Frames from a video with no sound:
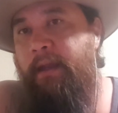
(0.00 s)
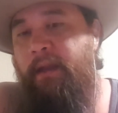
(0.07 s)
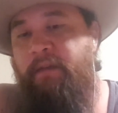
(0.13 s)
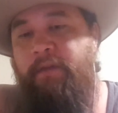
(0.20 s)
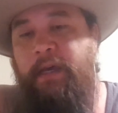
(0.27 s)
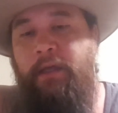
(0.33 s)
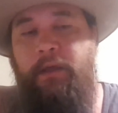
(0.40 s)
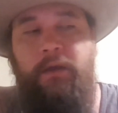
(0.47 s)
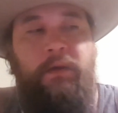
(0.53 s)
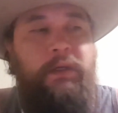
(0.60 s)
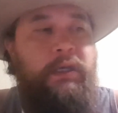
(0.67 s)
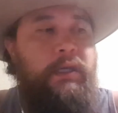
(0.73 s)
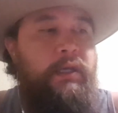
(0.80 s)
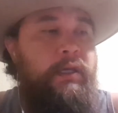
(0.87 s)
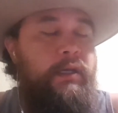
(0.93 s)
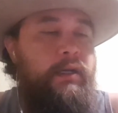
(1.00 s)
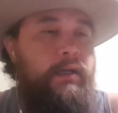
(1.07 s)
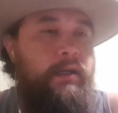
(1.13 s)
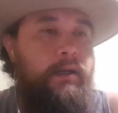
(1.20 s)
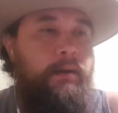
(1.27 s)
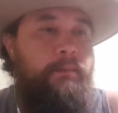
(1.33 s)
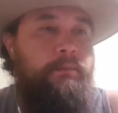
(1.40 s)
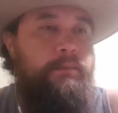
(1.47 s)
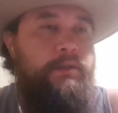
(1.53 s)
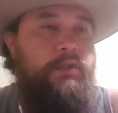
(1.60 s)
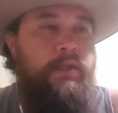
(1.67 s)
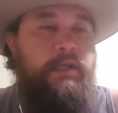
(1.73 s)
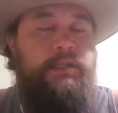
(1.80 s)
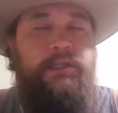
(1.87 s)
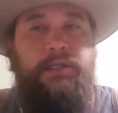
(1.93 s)
any value.
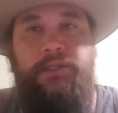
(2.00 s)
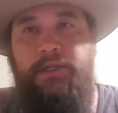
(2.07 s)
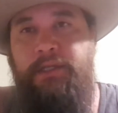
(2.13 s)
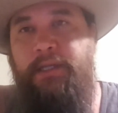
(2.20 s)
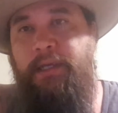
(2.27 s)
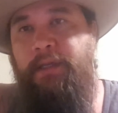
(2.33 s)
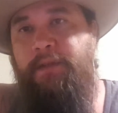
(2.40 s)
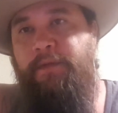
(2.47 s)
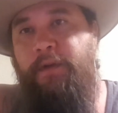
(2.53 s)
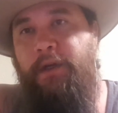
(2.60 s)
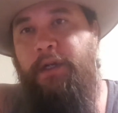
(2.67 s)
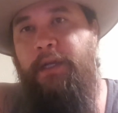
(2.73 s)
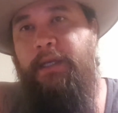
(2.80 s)
So that's interesting as far